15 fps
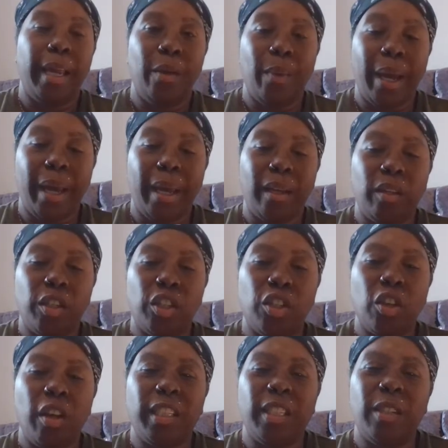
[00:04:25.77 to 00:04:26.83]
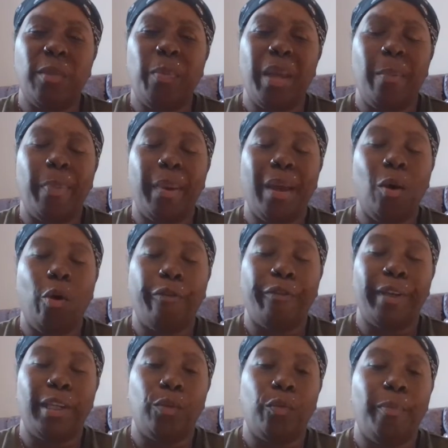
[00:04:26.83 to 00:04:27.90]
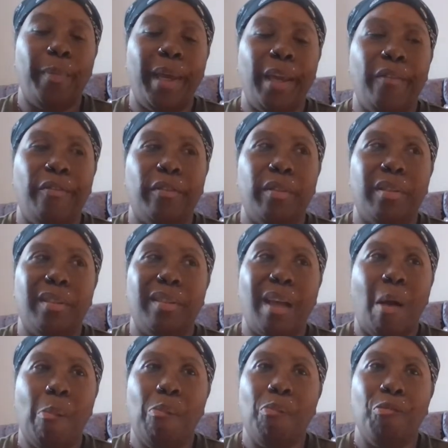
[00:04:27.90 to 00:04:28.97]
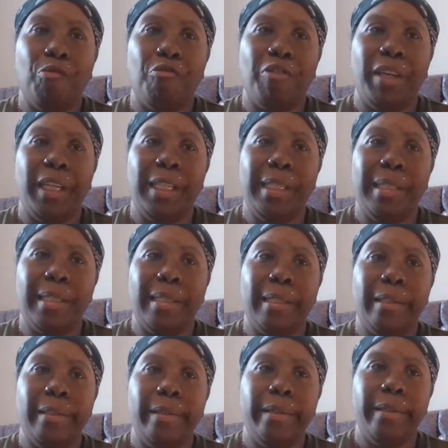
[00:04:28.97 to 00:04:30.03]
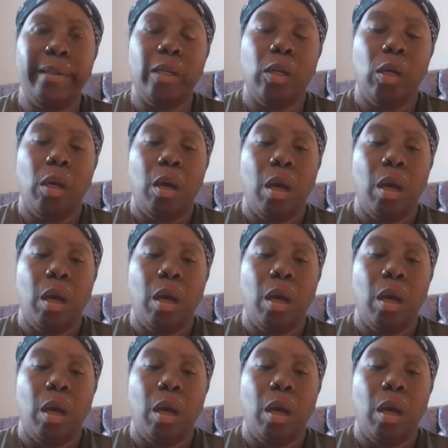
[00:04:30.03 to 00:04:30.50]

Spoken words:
Anyway, she started to be a bit offish with me for some reason.